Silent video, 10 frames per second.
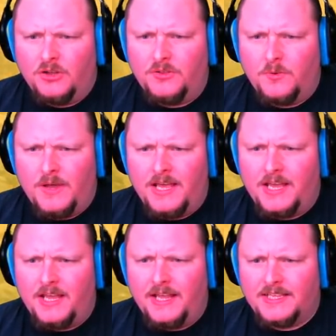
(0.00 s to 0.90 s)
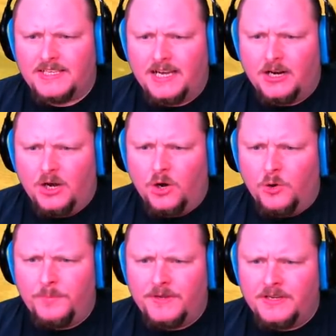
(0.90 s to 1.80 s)
the way. It's kind of
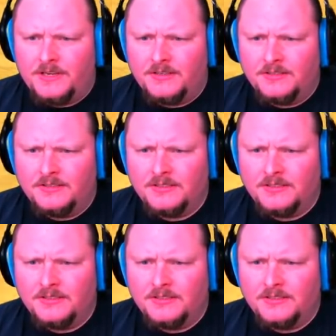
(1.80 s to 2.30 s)
open.